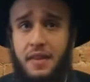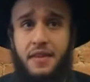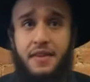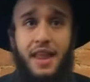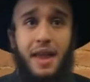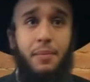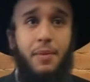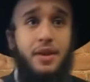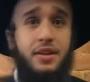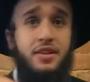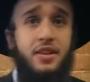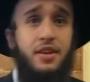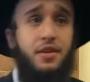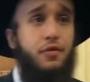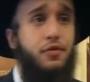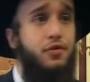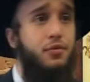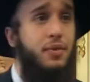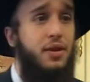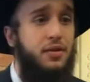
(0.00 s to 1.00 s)
that I mentioned a
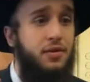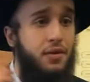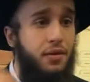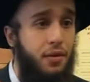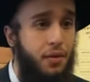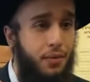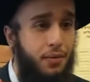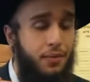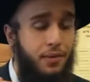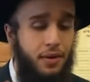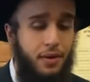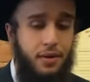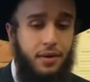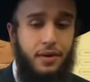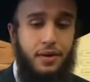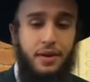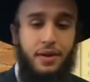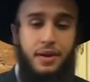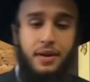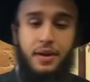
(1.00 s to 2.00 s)
few months ago.
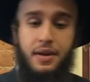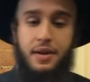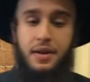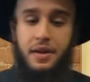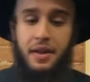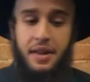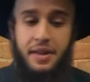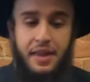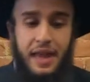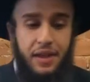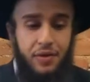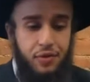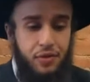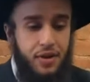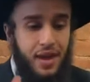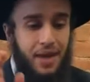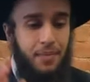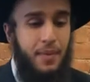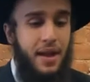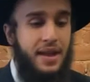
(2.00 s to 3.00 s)
And
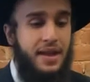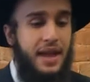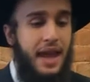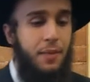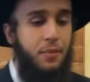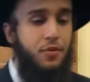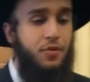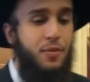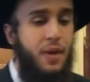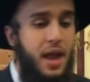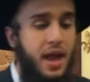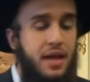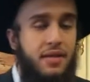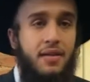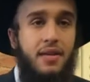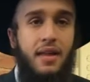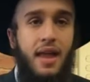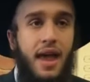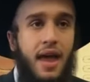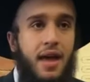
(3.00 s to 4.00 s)
yesterday a man came to me and he
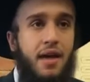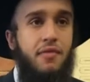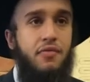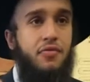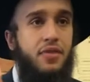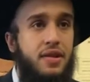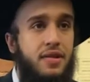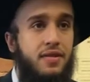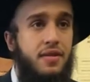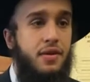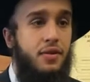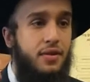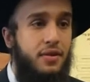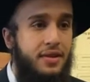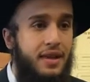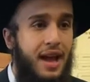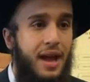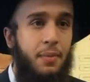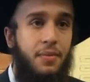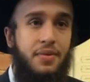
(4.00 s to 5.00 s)
said, every single
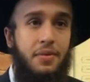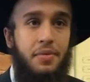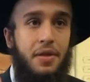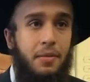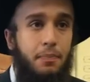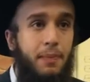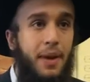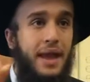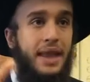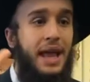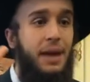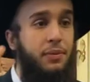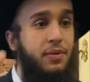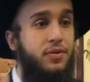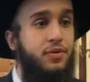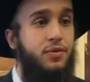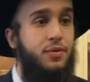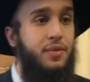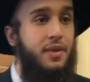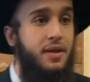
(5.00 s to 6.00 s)
time something bad
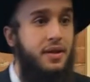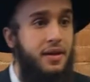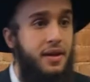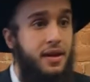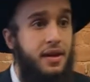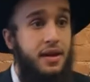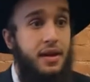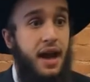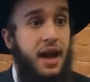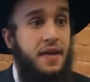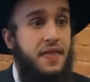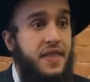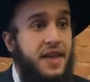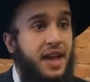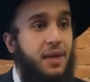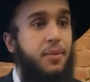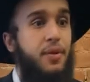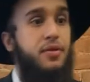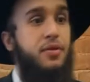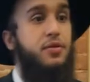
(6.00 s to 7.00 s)
happens to me, I
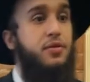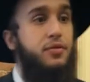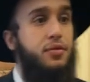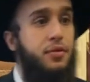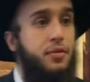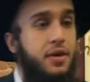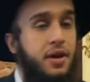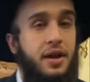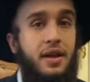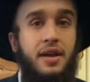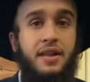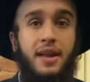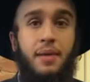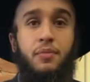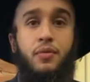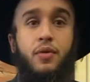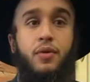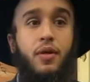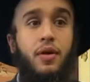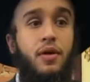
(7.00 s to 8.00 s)
think about this story and
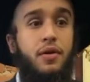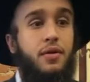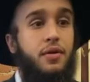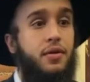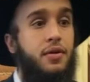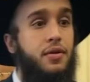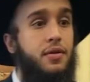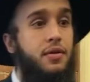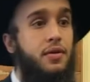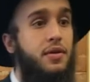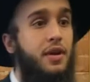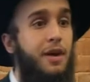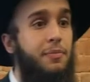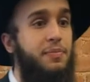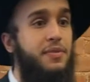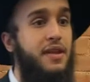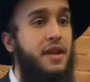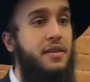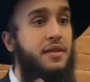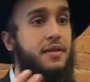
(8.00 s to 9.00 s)
I'm no longer
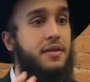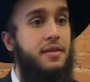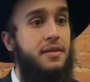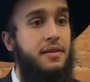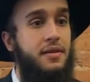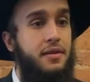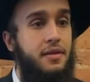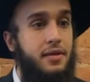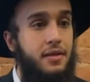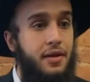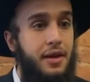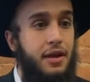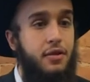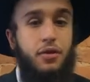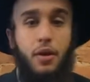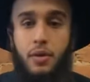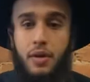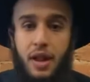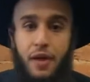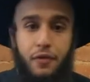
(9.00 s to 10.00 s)
upset.
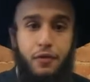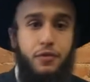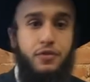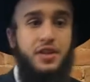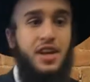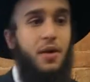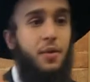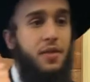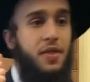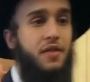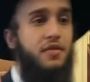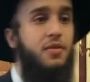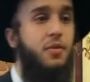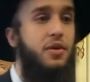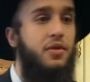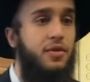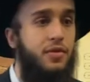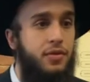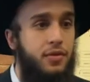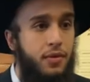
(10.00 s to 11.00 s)
So I would love to share with
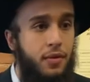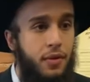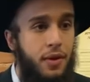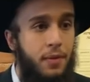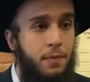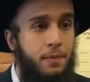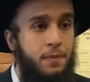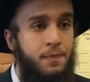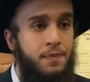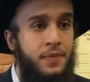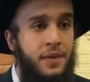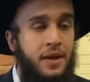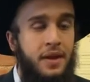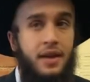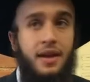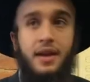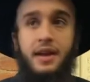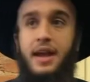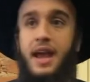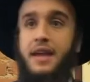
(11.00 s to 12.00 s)
everyone this story.
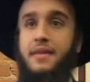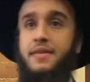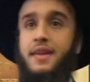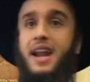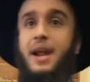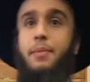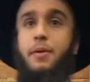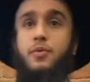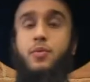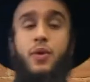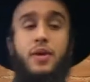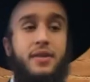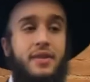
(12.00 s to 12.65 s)
It said about